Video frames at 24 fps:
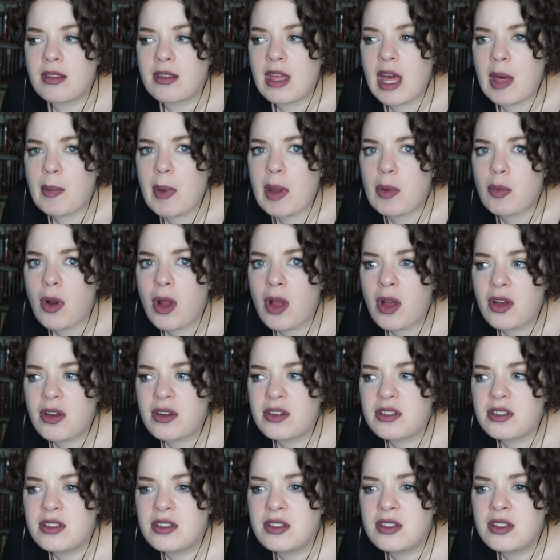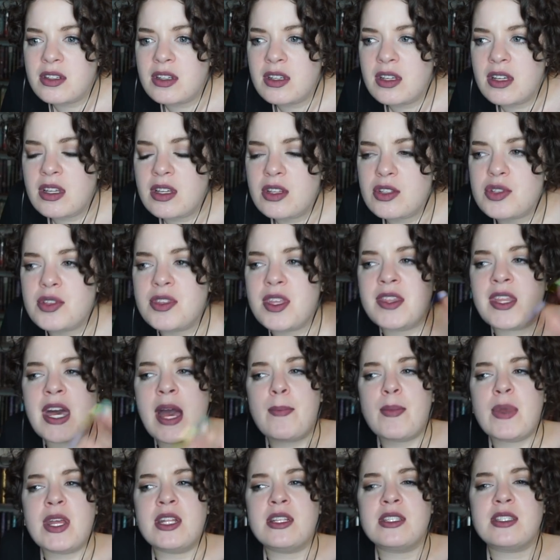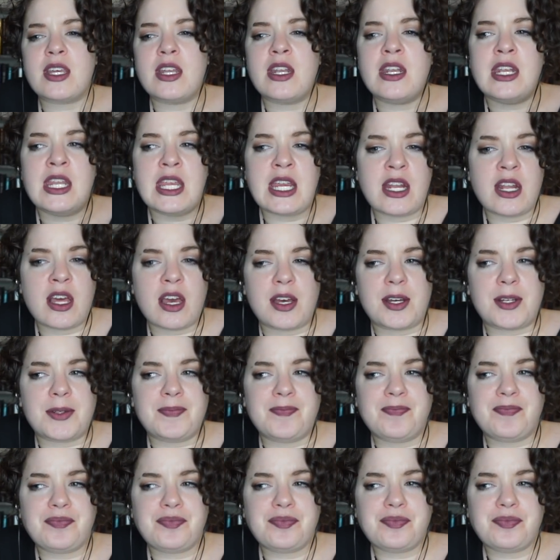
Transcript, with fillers: Am I wrong? So then that means that Nina